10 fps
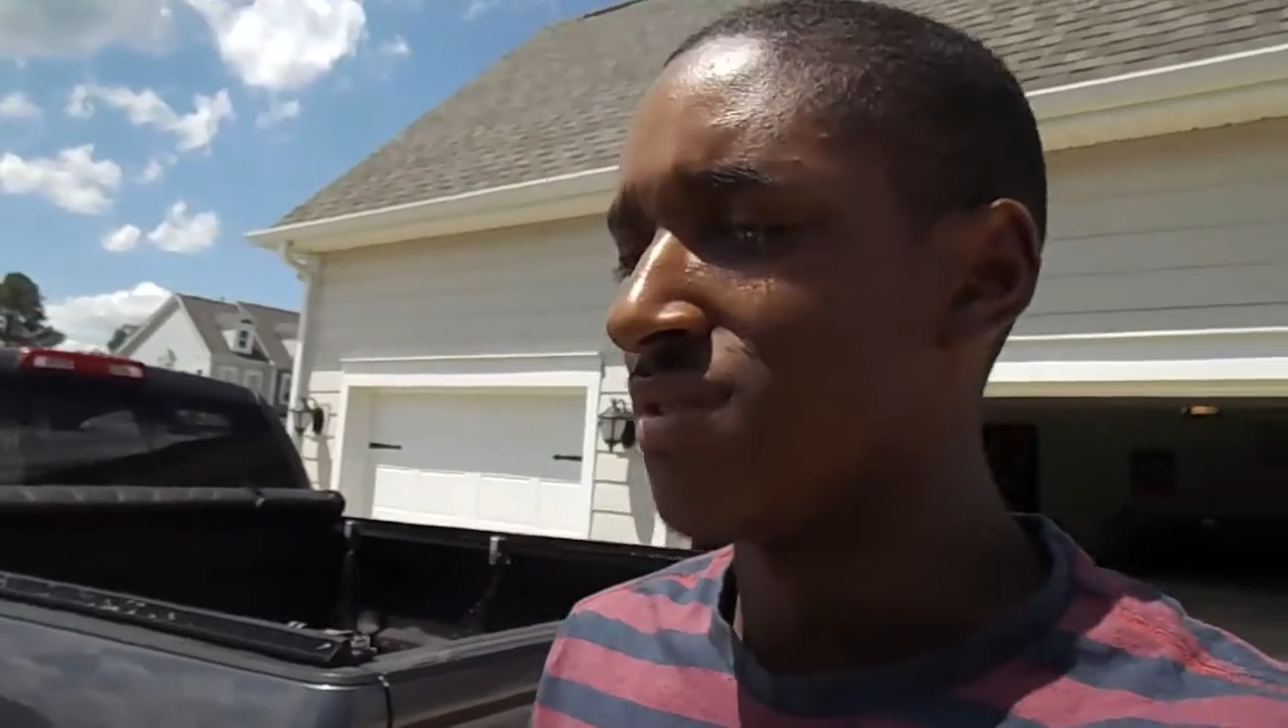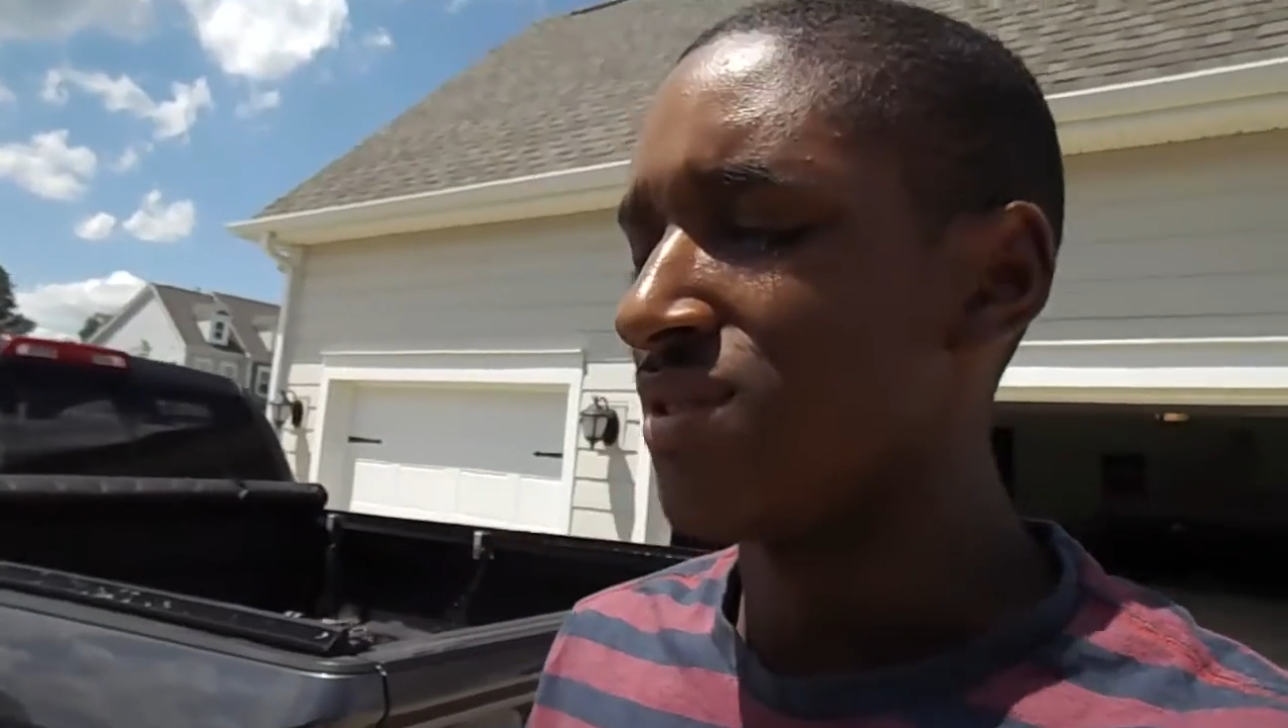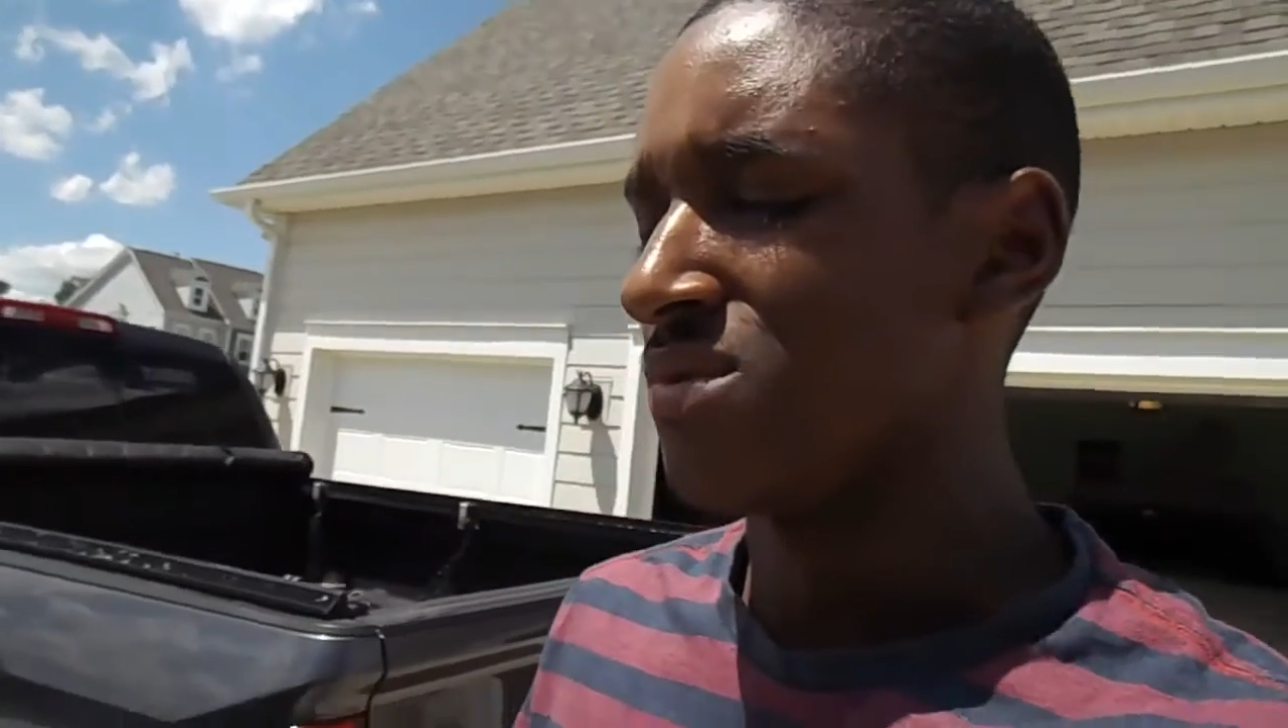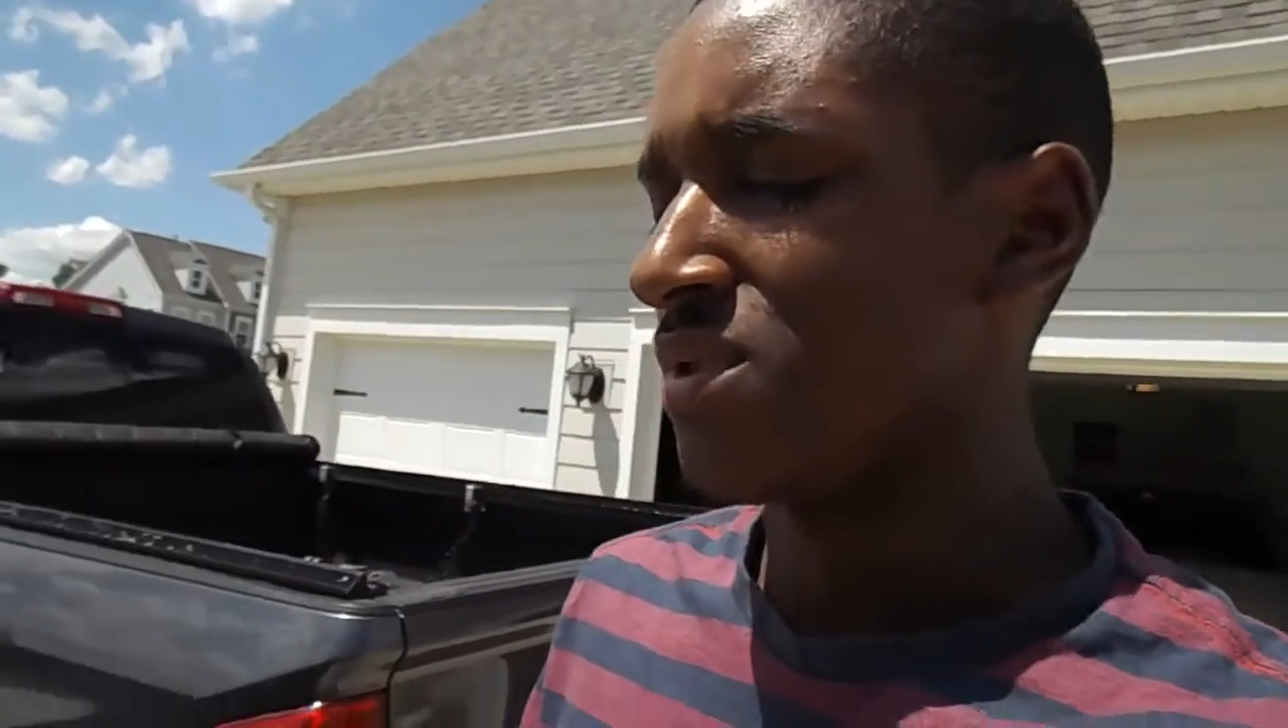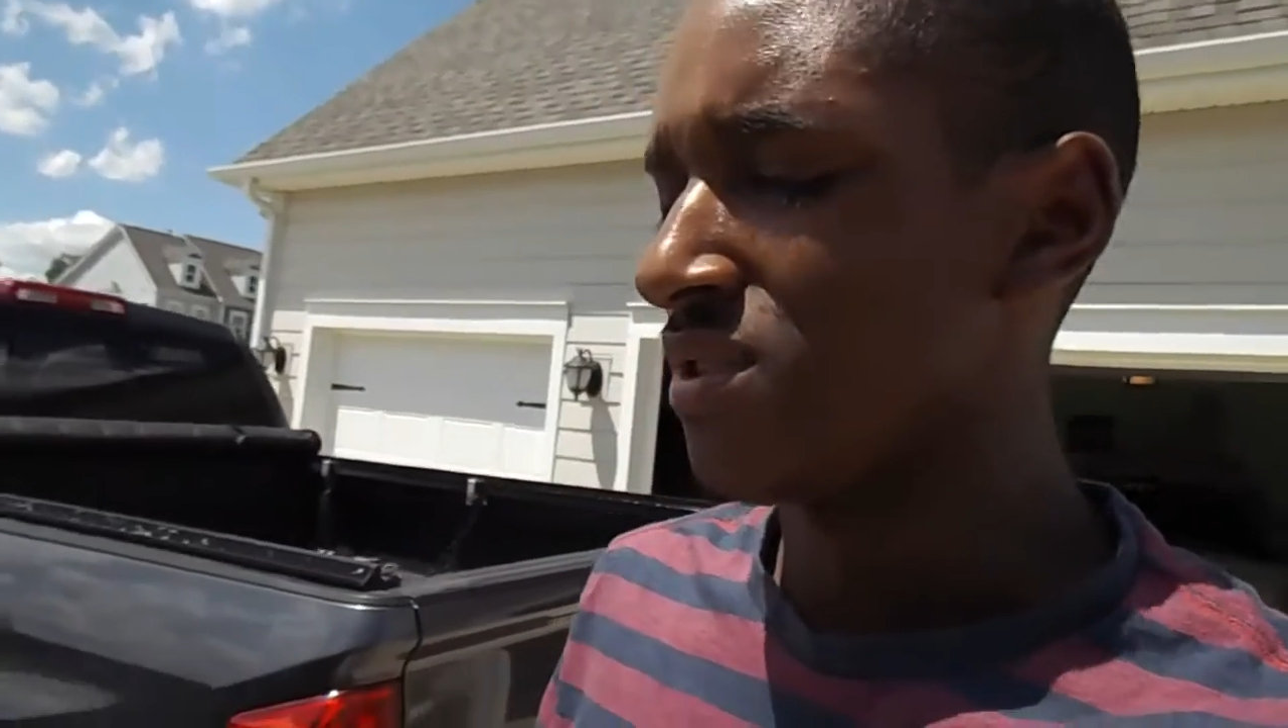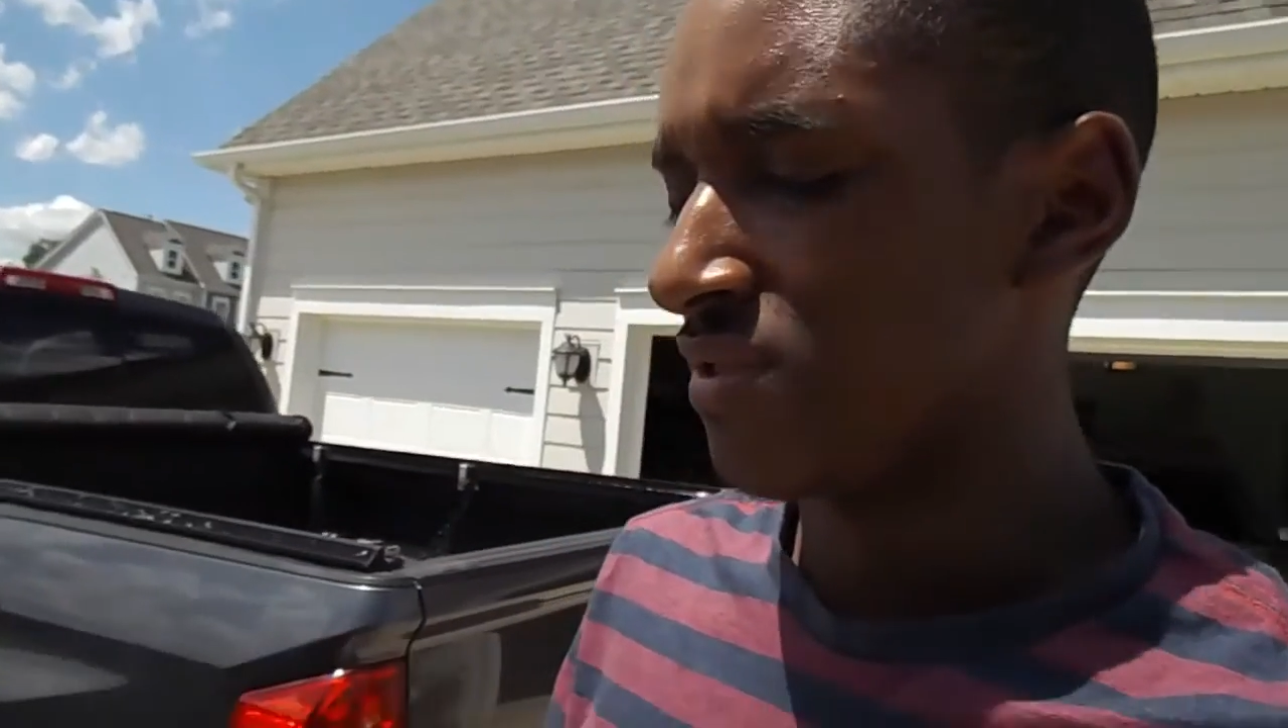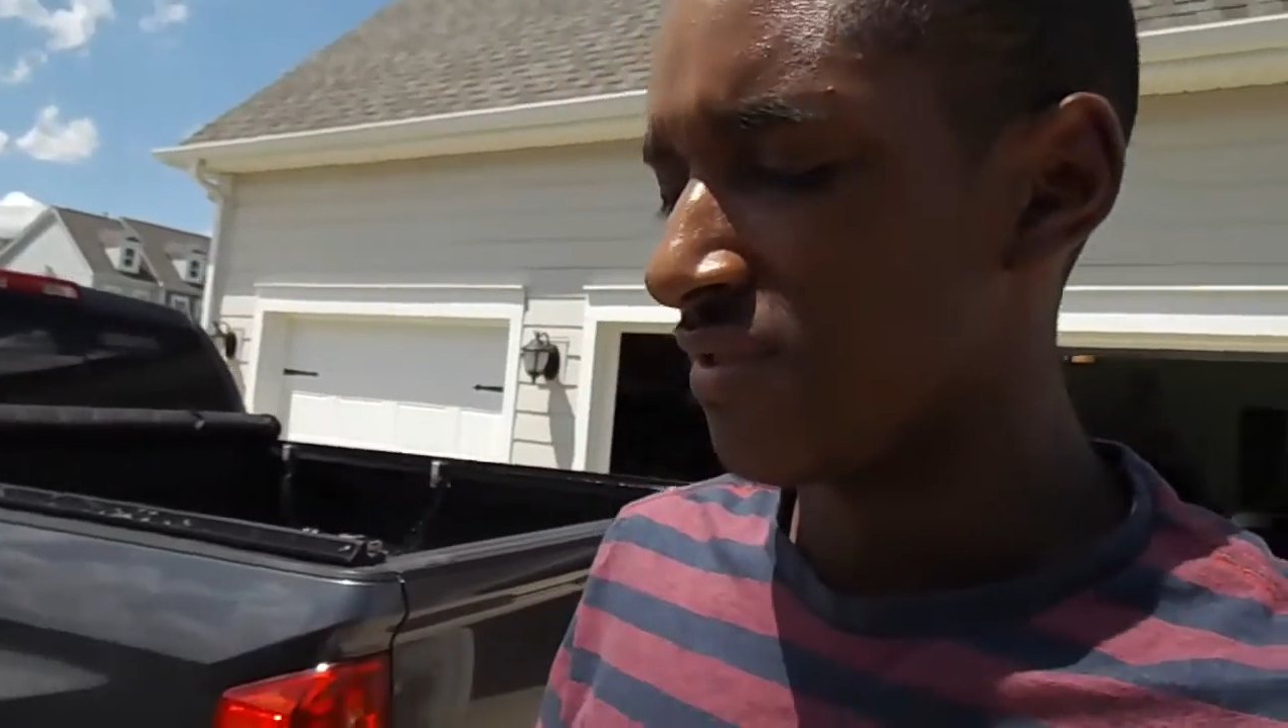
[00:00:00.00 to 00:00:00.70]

these wheels